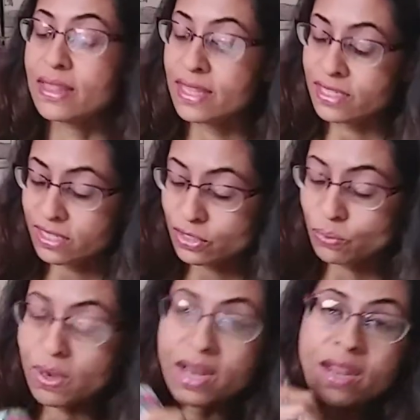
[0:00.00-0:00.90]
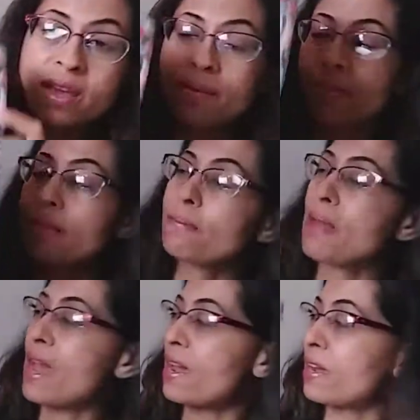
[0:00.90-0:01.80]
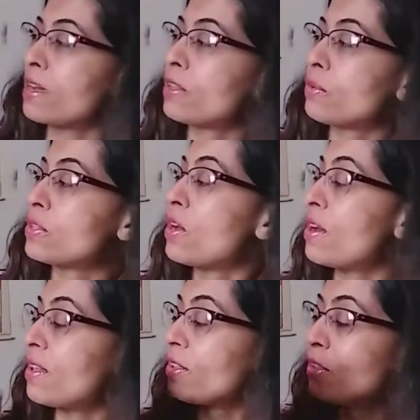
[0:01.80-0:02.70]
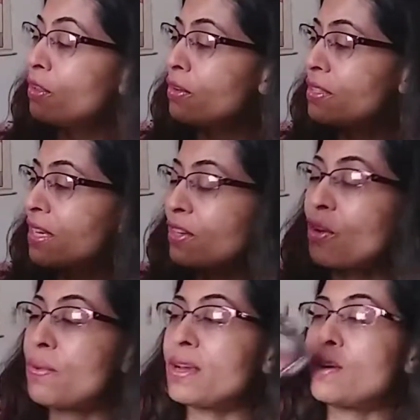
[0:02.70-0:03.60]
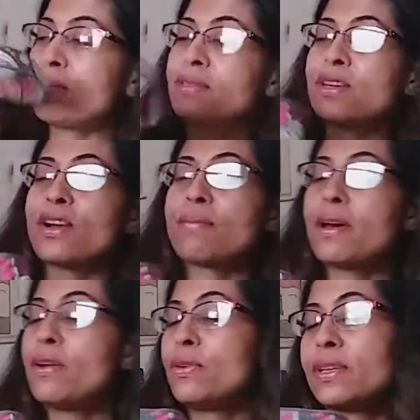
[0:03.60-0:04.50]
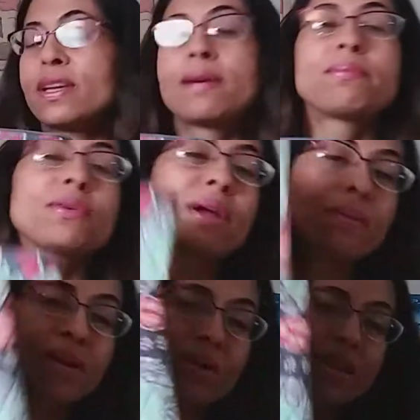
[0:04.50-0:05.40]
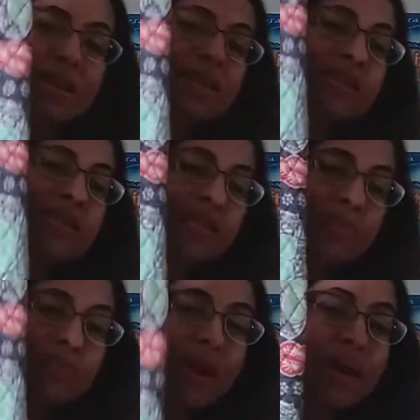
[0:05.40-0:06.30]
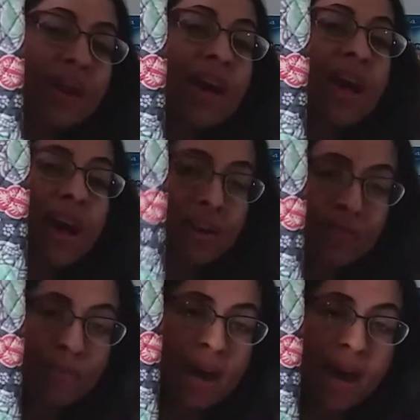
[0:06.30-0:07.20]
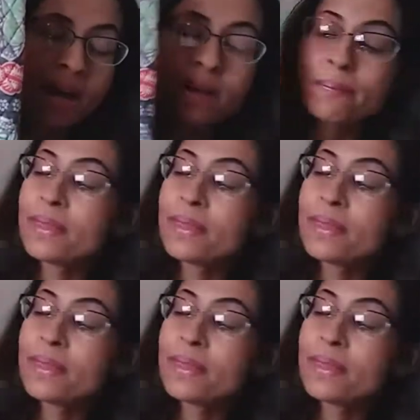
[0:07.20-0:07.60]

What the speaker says: This is what the bag looks like. No, wait, no, I'm sorry. I'm not holding it up the right way. Okay, this is the front of the bag.